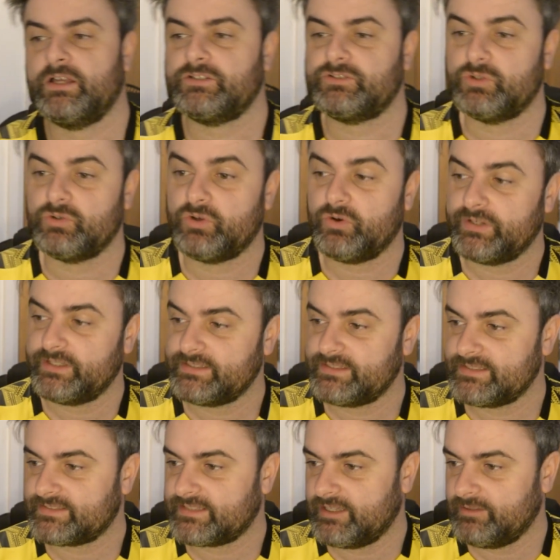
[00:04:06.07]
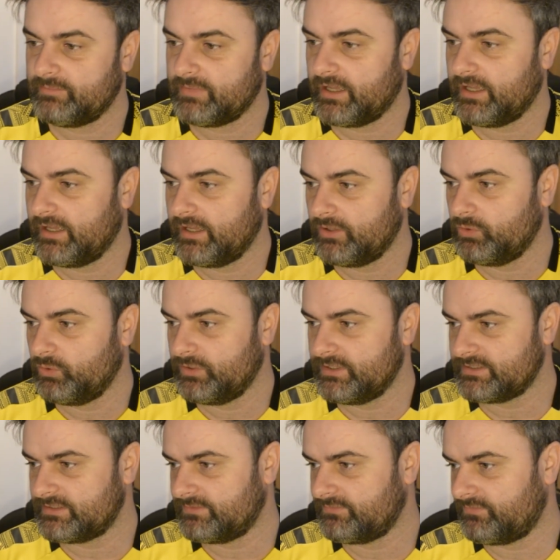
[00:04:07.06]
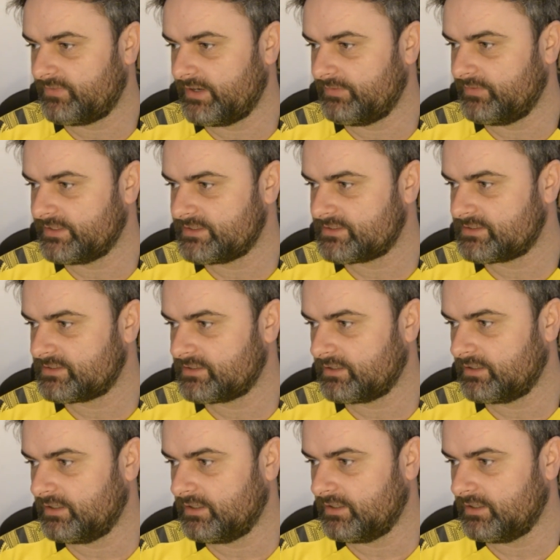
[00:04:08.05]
So going into this game, who is favourites?